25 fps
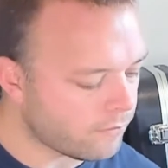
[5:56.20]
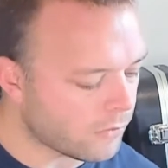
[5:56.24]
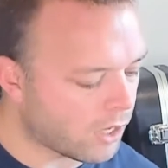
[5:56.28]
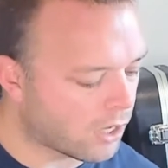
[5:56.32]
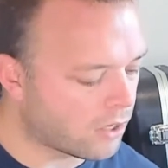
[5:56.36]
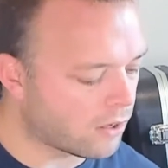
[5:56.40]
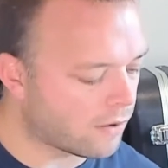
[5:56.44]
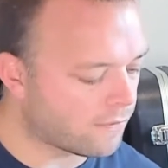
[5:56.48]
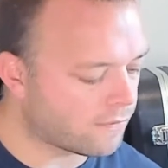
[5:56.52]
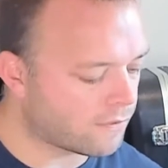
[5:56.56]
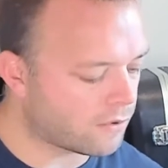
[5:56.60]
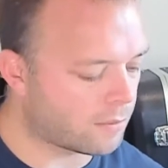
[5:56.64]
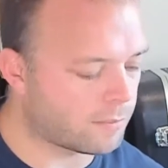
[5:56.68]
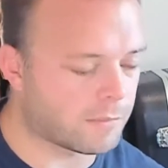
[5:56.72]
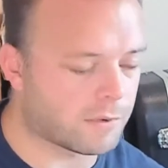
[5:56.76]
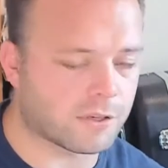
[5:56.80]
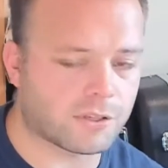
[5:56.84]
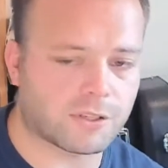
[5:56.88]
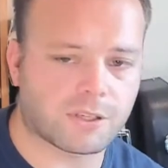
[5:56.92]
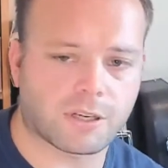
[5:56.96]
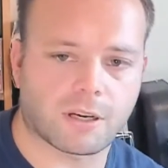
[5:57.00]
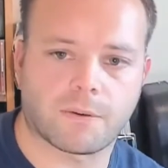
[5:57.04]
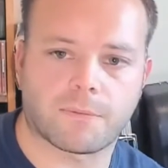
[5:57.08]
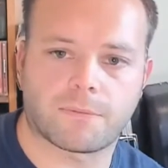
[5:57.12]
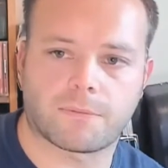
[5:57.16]
and I've got
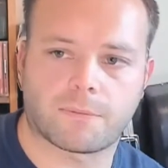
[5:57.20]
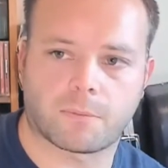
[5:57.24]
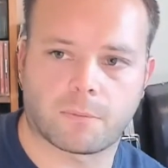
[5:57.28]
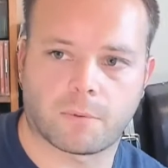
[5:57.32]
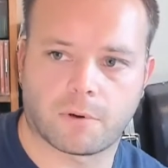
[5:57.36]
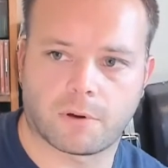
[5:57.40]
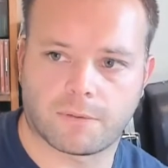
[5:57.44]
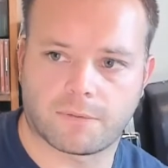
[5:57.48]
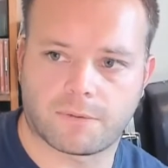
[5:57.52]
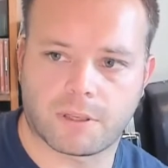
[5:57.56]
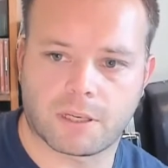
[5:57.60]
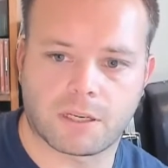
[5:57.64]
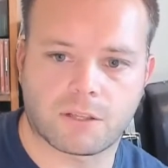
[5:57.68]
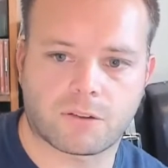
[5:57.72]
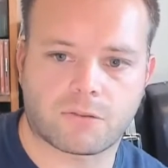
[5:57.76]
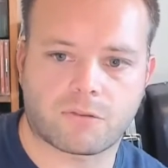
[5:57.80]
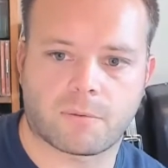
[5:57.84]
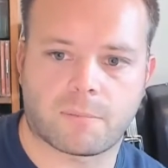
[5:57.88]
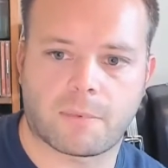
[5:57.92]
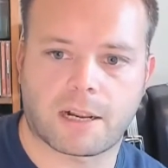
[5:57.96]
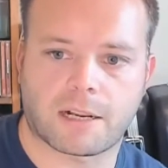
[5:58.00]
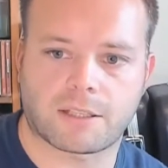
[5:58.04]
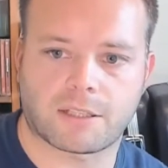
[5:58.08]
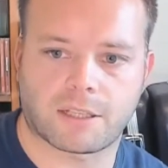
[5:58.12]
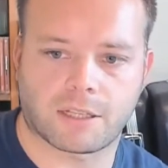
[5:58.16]
myself one of these
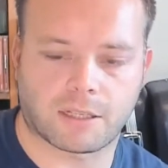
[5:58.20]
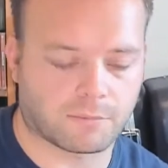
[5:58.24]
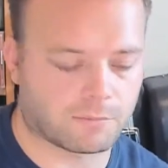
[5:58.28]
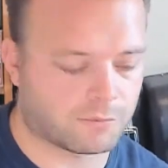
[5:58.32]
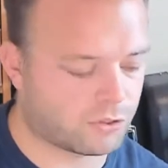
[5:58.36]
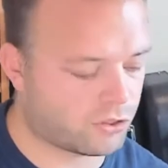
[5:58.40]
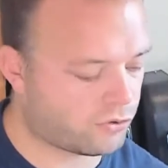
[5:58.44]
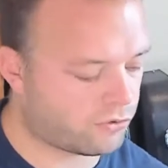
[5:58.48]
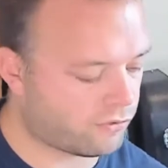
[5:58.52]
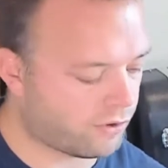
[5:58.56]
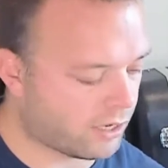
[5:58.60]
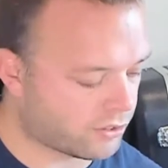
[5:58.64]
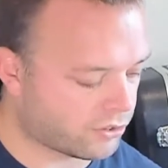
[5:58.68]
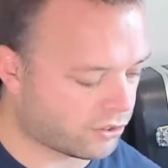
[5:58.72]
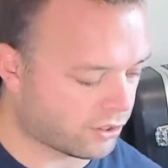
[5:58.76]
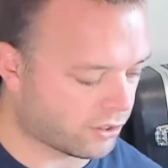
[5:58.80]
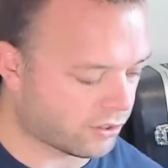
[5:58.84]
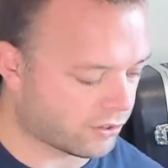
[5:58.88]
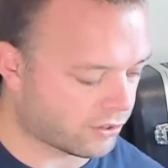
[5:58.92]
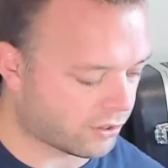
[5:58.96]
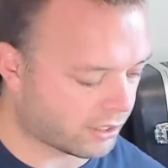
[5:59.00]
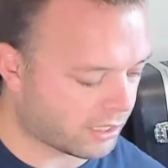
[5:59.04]
chromatic stretches.